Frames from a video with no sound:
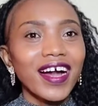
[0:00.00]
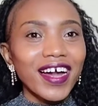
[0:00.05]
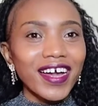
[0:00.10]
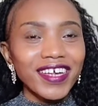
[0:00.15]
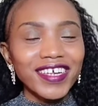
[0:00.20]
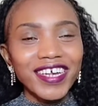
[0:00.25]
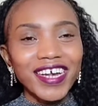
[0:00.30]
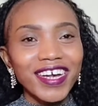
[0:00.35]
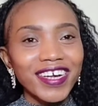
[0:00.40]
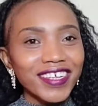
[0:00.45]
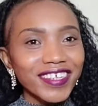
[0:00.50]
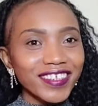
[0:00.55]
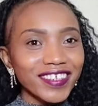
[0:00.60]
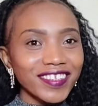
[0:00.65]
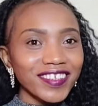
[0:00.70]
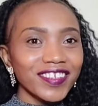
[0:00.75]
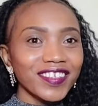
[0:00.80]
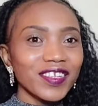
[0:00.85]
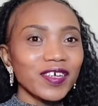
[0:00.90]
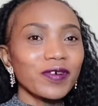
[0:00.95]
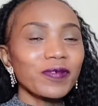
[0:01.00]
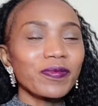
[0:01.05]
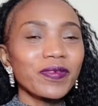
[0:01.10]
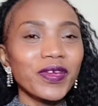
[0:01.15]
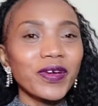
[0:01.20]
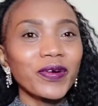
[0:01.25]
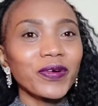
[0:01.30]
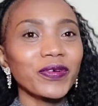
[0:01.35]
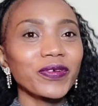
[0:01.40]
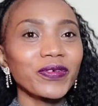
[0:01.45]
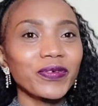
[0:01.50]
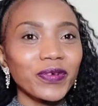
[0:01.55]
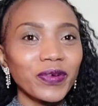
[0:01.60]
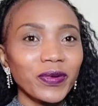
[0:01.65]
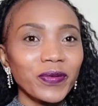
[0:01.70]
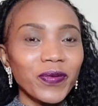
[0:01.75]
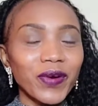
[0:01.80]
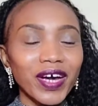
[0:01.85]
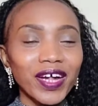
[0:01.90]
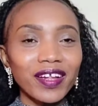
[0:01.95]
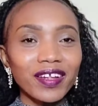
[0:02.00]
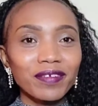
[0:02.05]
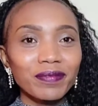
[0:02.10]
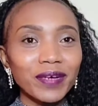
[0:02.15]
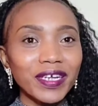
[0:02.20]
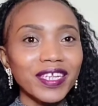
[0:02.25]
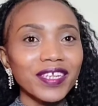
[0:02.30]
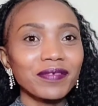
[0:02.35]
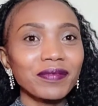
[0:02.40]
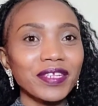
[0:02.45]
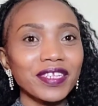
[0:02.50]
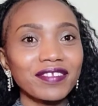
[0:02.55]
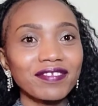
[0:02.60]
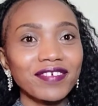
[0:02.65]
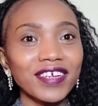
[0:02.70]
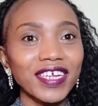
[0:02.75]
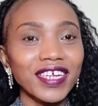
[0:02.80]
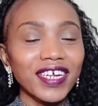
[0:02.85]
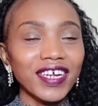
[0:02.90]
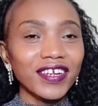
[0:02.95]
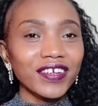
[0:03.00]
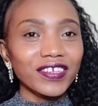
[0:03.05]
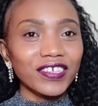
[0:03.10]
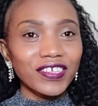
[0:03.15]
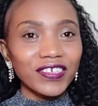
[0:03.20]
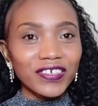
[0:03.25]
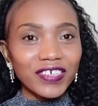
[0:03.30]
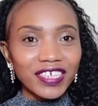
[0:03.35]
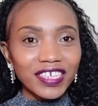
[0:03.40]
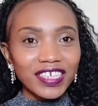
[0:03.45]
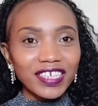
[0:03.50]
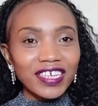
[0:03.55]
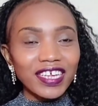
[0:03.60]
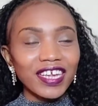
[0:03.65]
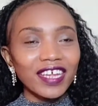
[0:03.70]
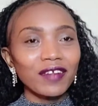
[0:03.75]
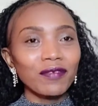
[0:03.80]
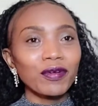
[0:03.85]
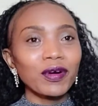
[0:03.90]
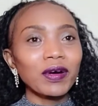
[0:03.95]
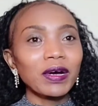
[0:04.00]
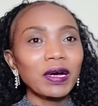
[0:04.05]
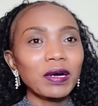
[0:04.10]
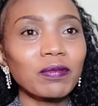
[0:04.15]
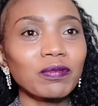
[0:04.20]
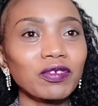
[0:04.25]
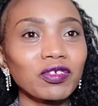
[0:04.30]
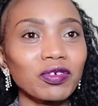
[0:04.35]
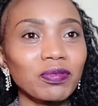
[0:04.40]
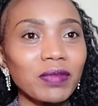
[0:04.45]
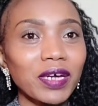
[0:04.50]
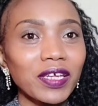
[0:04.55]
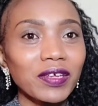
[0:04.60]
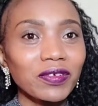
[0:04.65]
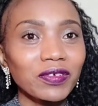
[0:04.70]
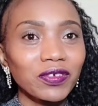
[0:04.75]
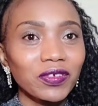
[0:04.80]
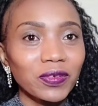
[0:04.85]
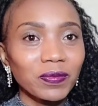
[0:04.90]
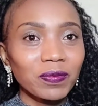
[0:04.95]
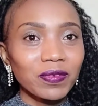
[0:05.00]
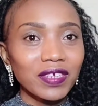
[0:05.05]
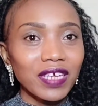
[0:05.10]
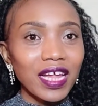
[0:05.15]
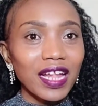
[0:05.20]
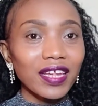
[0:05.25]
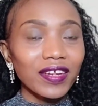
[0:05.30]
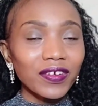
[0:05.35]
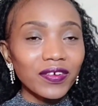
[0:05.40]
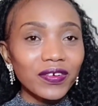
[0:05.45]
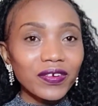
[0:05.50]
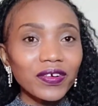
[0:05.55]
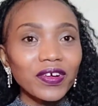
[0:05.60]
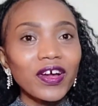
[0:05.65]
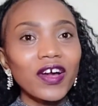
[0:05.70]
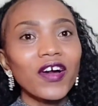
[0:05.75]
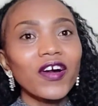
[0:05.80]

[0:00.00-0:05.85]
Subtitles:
Hi guys, hope you're all doing well. My name is Faye Karaoke and welcome to my YouTube channel.